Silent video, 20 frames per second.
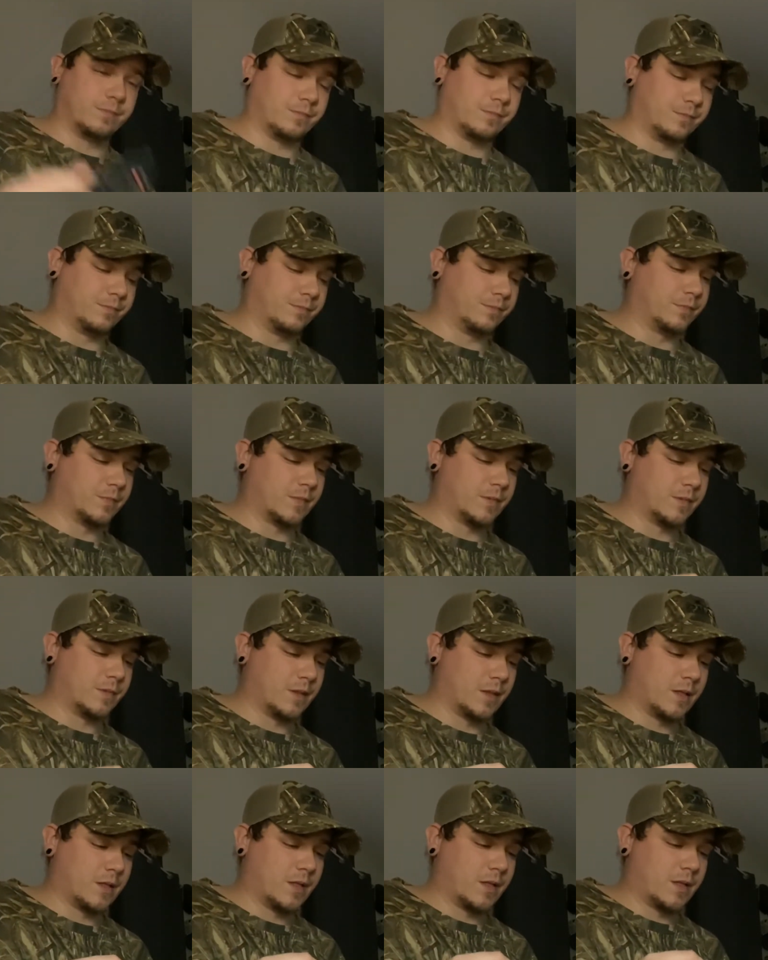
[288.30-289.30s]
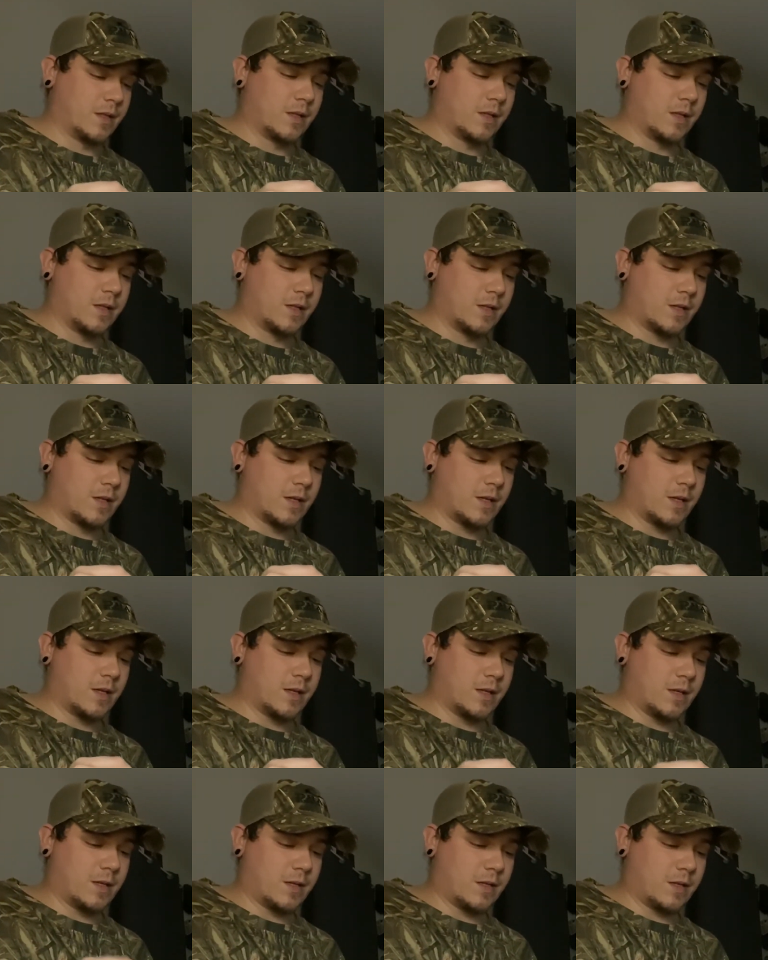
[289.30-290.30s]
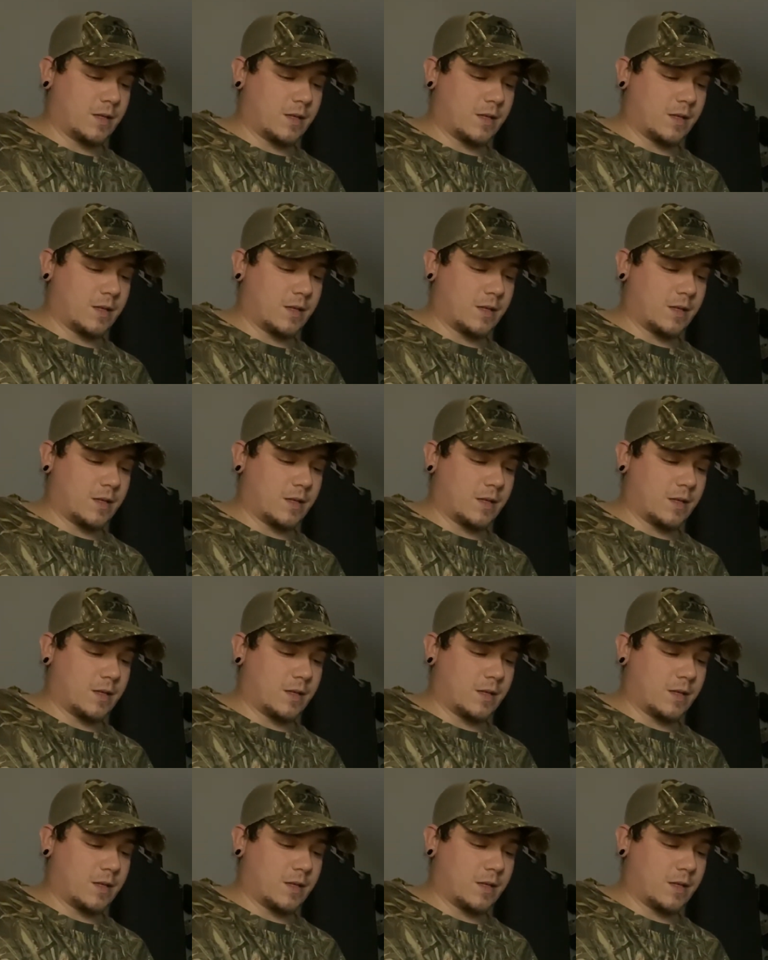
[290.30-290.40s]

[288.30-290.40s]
(silence)